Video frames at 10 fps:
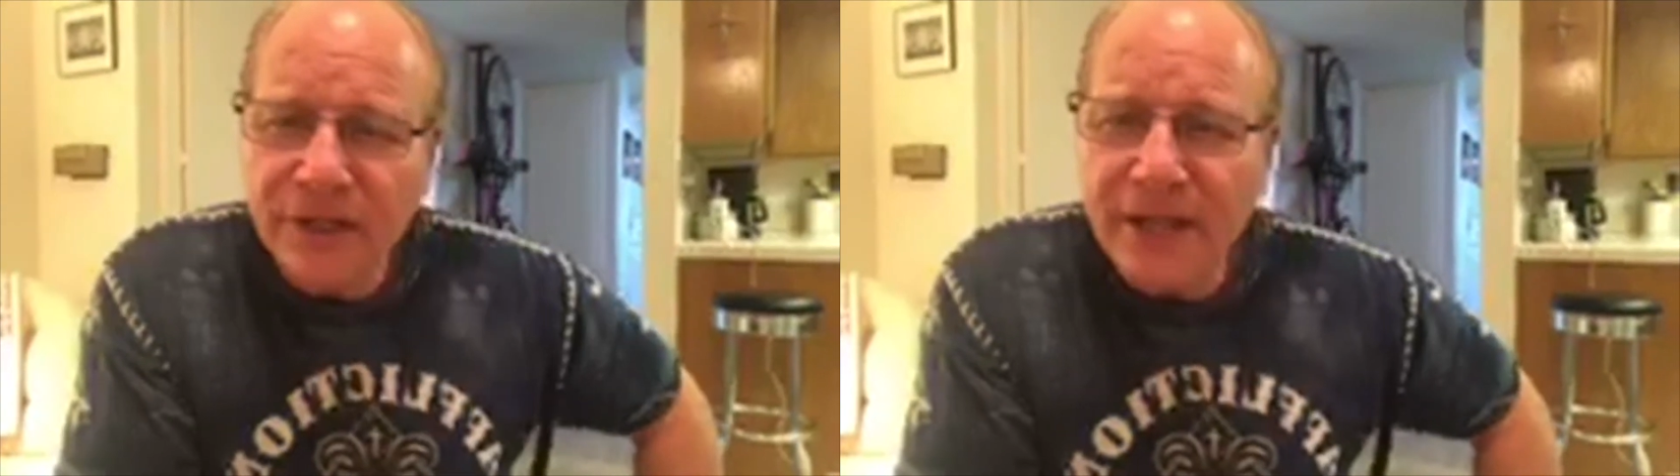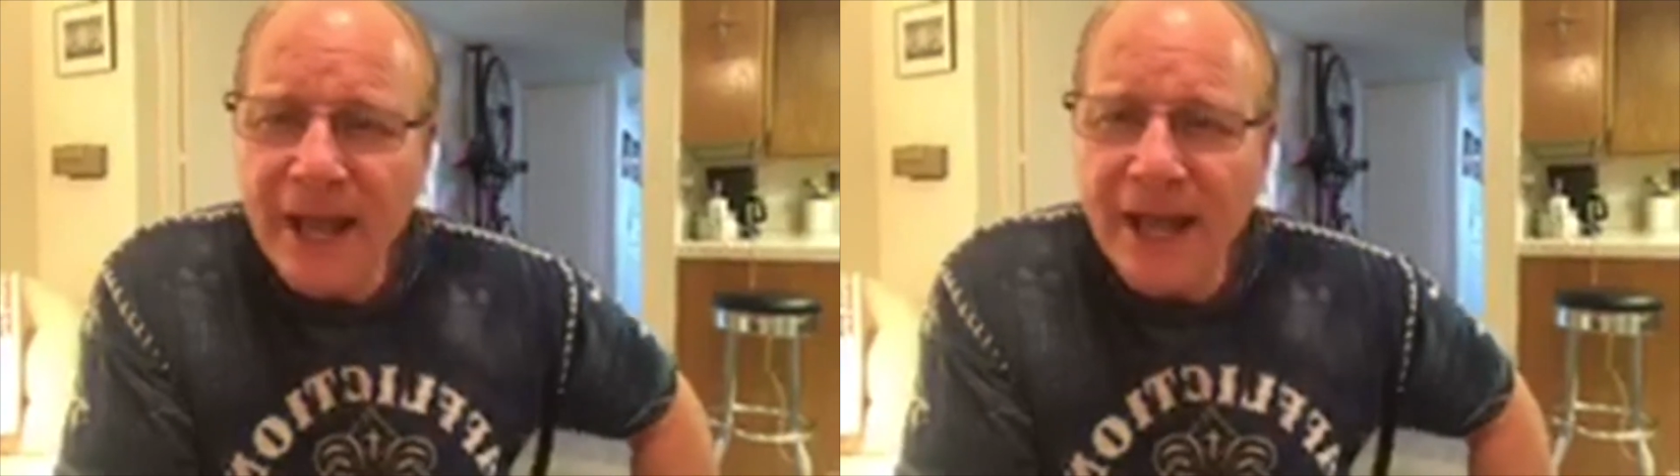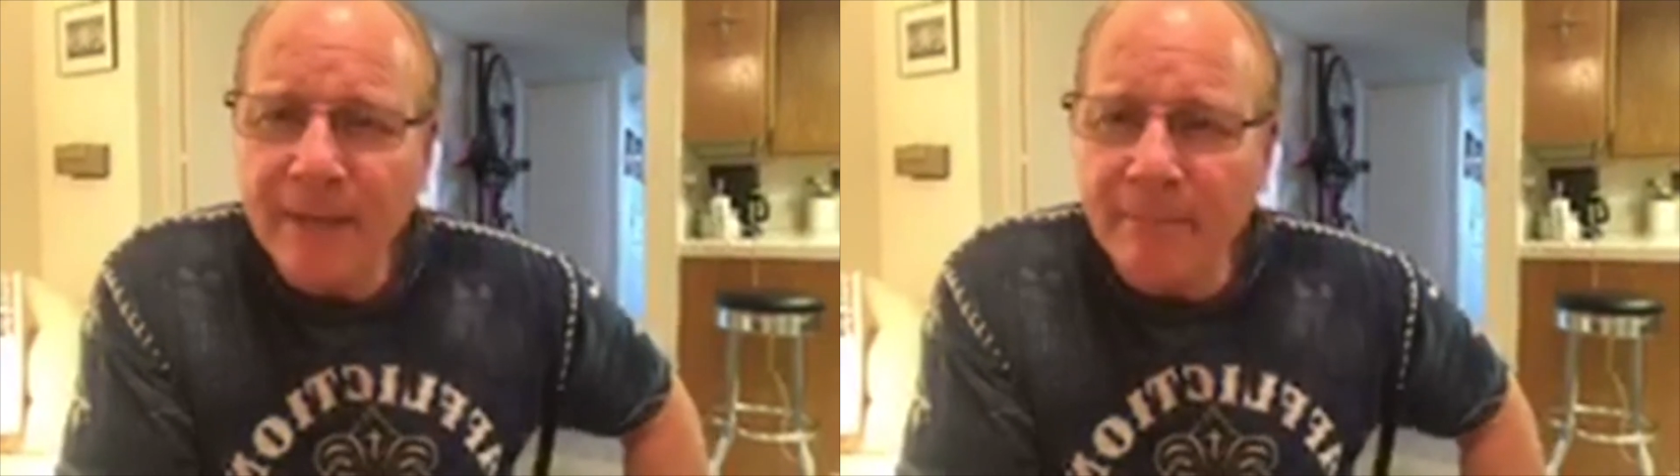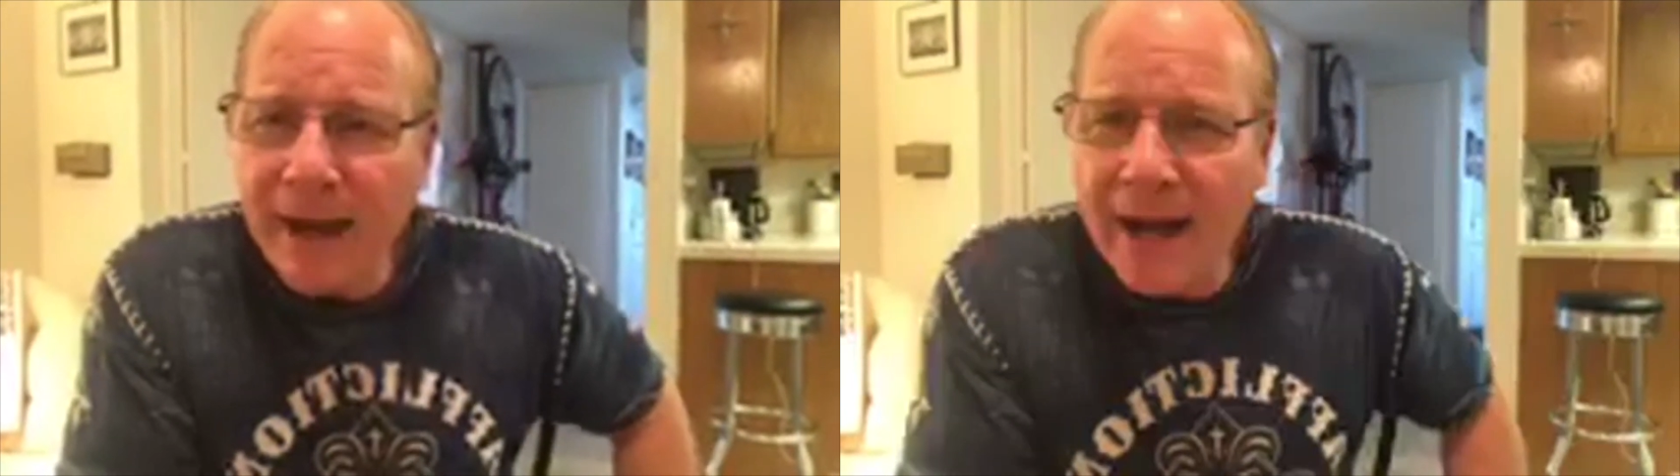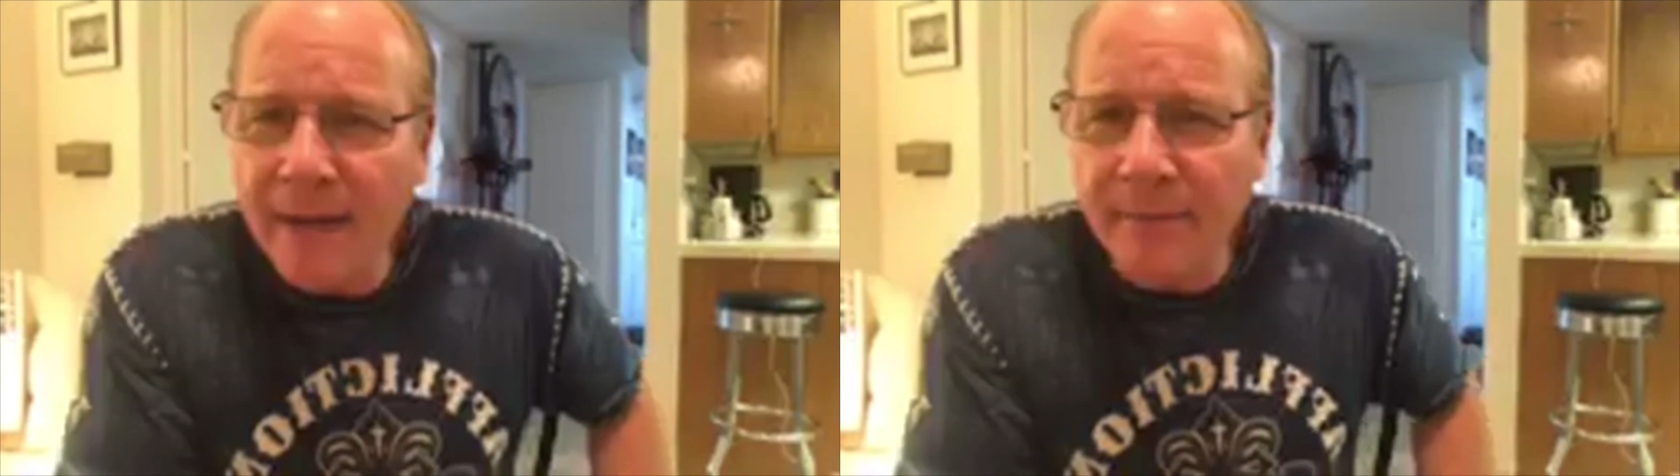you had a
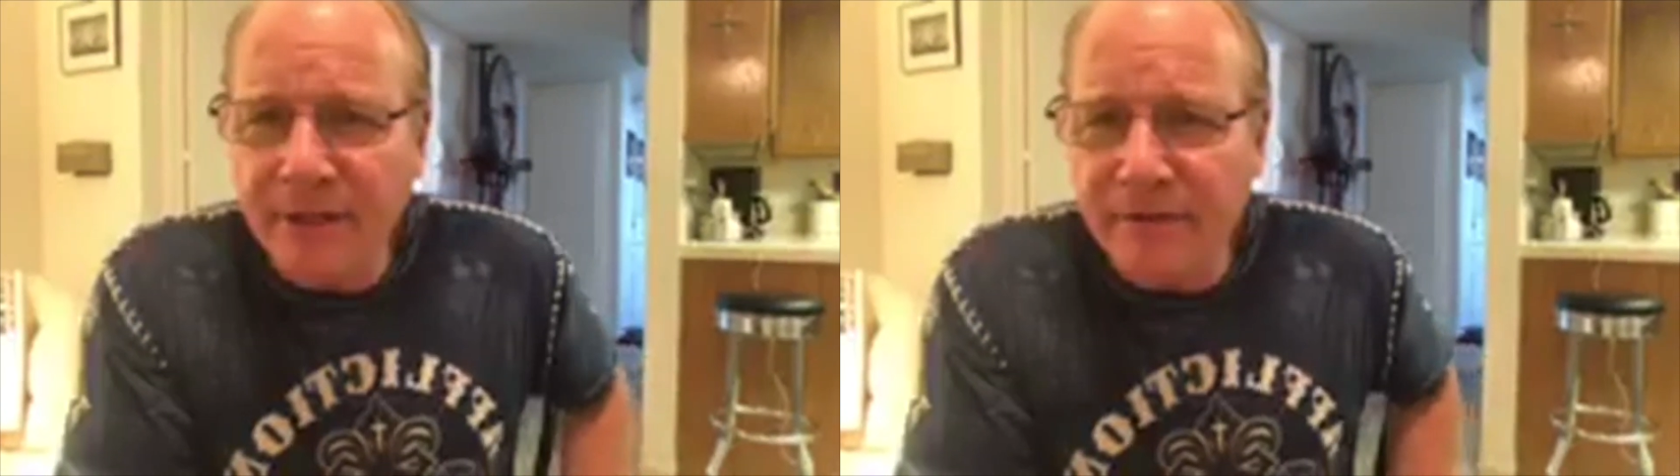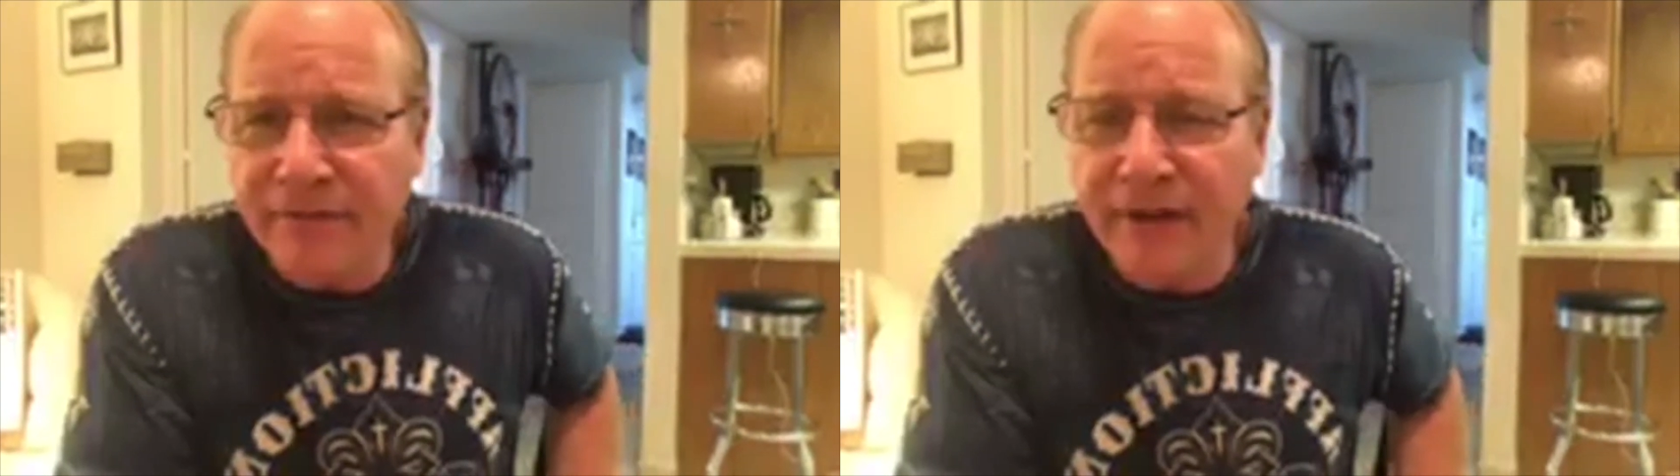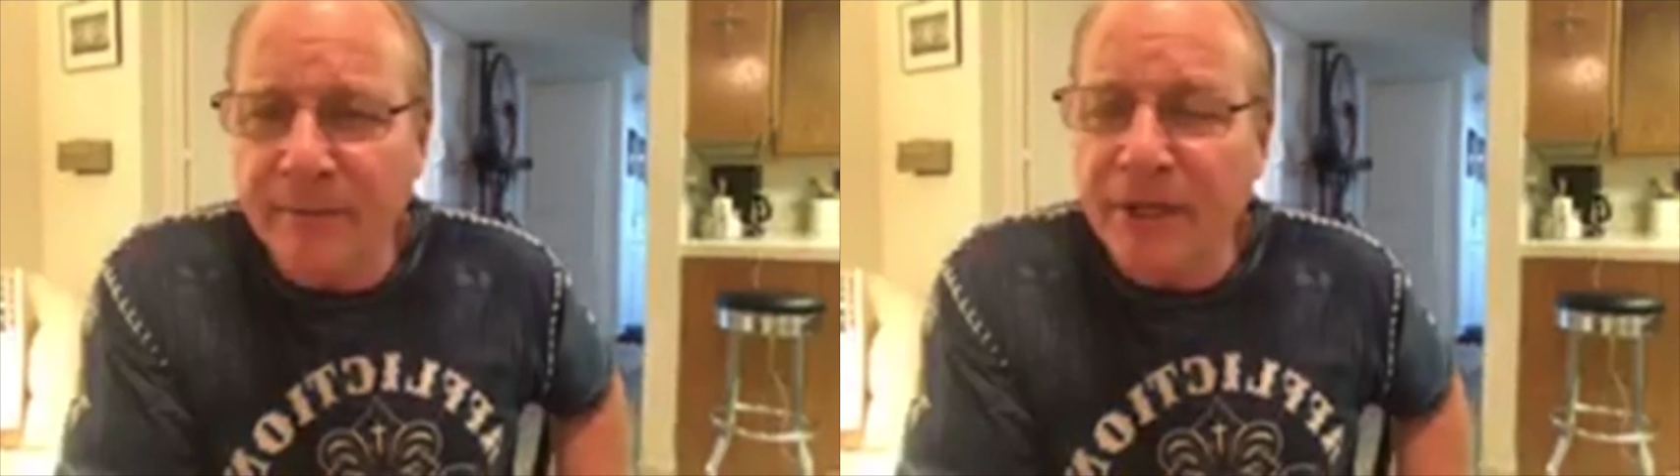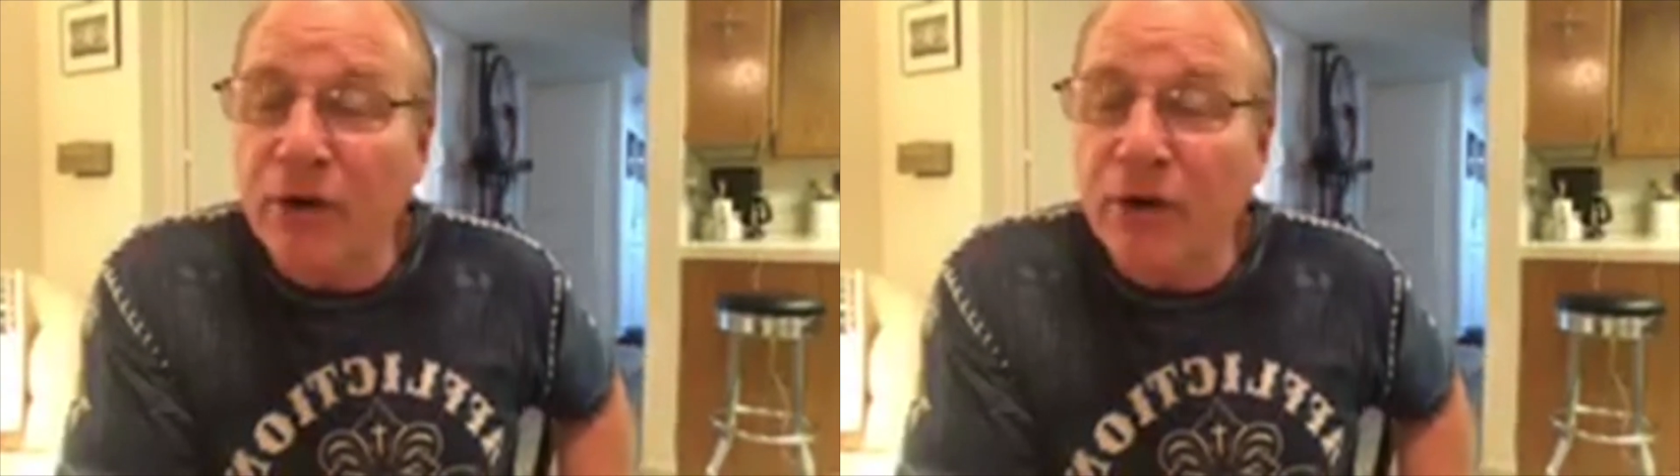mom in your family,